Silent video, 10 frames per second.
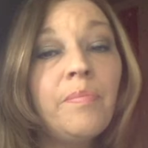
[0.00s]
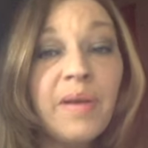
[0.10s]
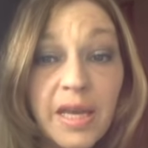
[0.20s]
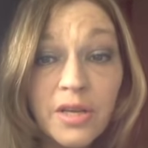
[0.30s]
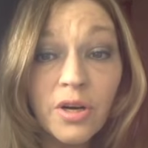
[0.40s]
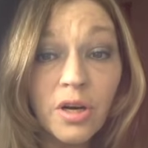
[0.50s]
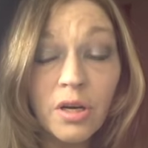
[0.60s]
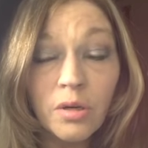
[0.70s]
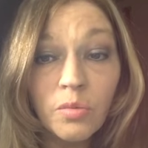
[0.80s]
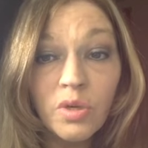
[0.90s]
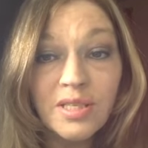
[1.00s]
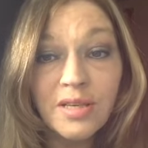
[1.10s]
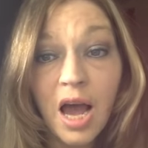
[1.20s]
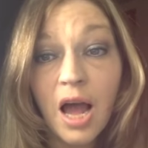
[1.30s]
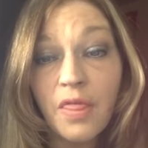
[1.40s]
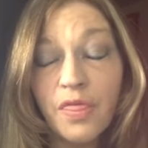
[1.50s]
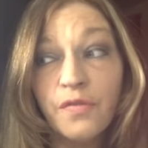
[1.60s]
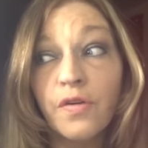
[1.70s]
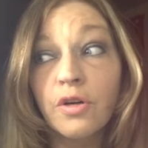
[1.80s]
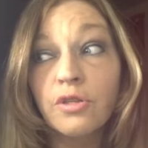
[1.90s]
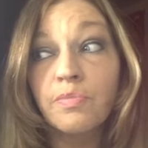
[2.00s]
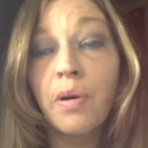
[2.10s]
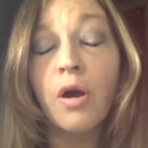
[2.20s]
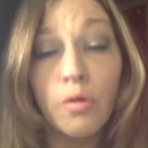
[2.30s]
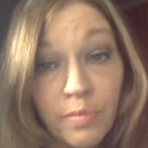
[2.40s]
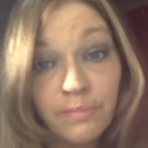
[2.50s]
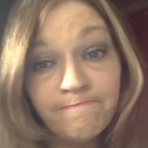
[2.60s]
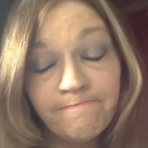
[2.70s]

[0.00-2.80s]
Peter was not the first pope.